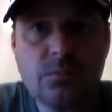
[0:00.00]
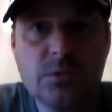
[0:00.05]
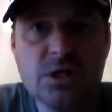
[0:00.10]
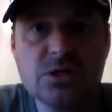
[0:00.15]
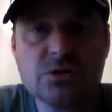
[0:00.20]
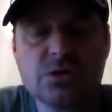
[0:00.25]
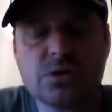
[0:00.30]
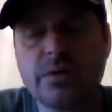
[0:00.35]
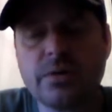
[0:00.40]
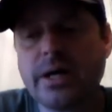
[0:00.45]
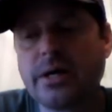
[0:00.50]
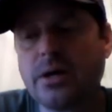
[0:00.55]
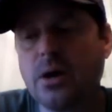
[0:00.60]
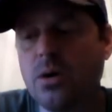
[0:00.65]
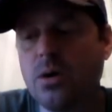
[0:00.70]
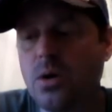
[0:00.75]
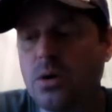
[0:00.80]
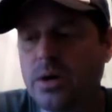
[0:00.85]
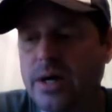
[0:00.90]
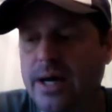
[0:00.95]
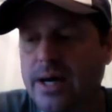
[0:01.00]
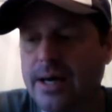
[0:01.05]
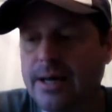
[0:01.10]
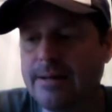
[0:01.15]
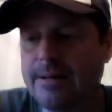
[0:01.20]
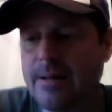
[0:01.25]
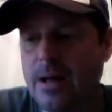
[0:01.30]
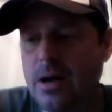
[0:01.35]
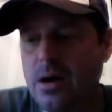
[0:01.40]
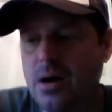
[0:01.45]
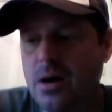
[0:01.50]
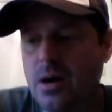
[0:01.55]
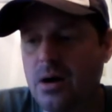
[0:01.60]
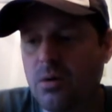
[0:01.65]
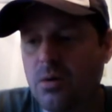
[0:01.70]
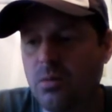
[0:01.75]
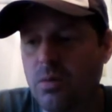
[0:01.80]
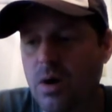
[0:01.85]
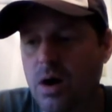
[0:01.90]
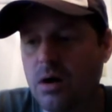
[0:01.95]
So they go, okay,
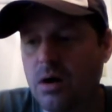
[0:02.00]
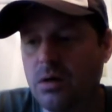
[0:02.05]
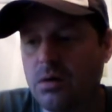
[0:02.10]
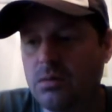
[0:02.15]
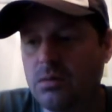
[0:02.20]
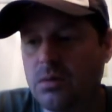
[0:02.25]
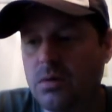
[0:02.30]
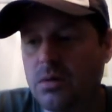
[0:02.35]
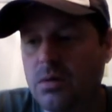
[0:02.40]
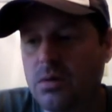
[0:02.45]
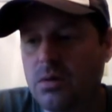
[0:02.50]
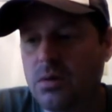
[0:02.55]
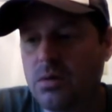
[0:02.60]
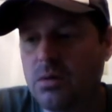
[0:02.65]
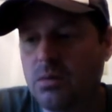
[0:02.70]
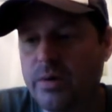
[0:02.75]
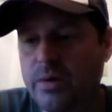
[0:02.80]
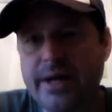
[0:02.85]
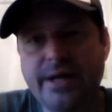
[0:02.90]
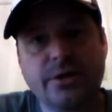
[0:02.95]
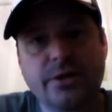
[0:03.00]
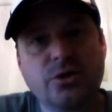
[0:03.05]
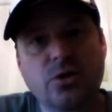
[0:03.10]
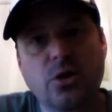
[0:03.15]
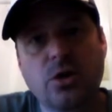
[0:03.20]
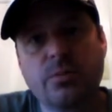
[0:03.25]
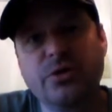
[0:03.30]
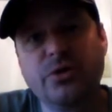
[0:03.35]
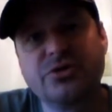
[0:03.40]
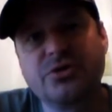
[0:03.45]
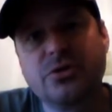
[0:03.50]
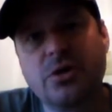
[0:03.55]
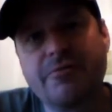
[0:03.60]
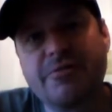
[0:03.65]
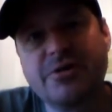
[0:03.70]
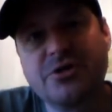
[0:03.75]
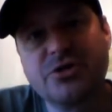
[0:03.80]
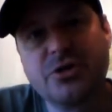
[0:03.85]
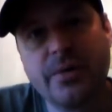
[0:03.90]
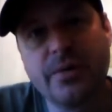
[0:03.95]
well, we need a durable
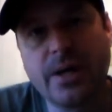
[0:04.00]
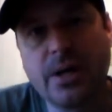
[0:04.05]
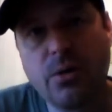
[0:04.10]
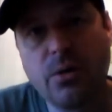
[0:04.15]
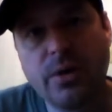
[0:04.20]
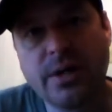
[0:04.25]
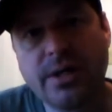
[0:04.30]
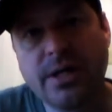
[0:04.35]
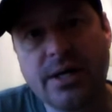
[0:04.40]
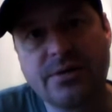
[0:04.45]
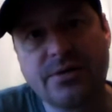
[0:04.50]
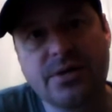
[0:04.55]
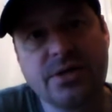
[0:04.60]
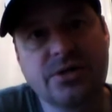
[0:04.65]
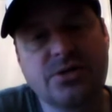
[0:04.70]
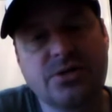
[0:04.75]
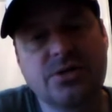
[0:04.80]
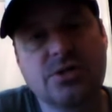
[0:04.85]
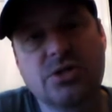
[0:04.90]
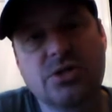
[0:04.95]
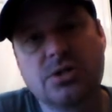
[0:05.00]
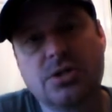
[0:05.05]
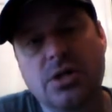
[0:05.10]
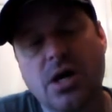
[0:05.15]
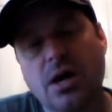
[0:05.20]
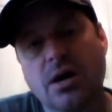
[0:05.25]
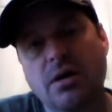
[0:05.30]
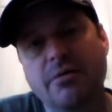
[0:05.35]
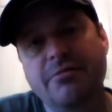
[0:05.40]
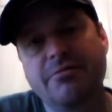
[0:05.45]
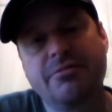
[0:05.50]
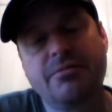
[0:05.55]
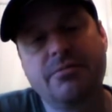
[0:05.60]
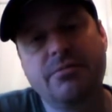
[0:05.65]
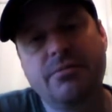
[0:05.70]
surface, so they go and get this stuff,